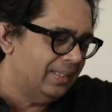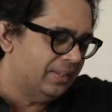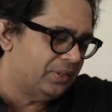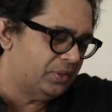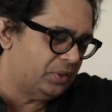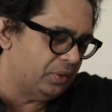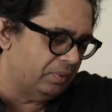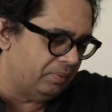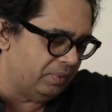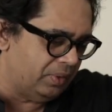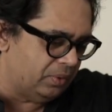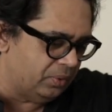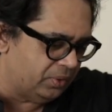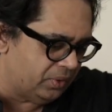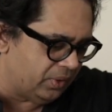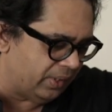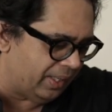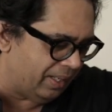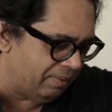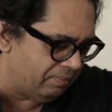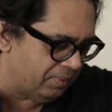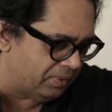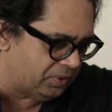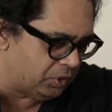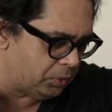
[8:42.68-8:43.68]
So we
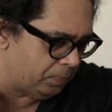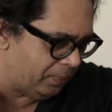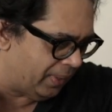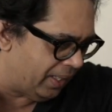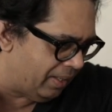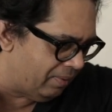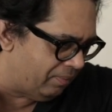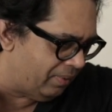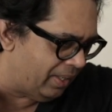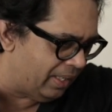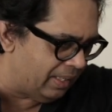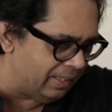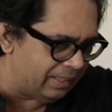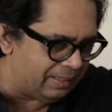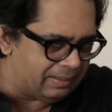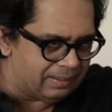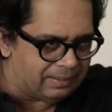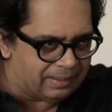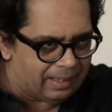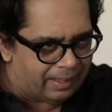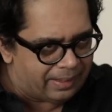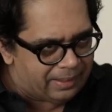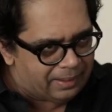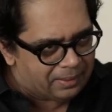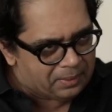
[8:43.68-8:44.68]
usually have a spare
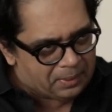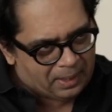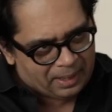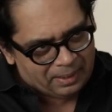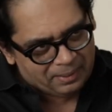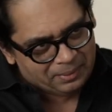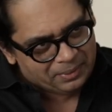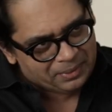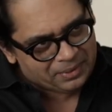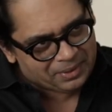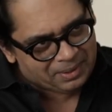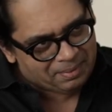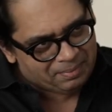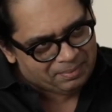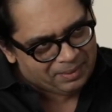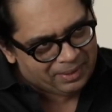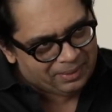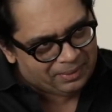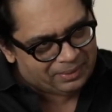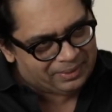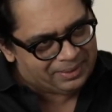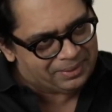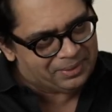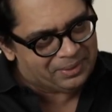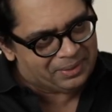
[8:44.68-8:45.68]
violin lying around
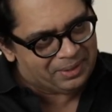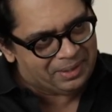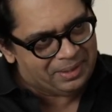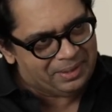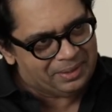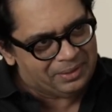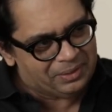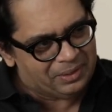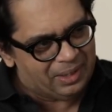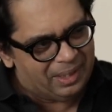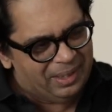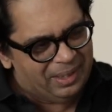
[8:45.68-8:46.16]
somewhere on the stage.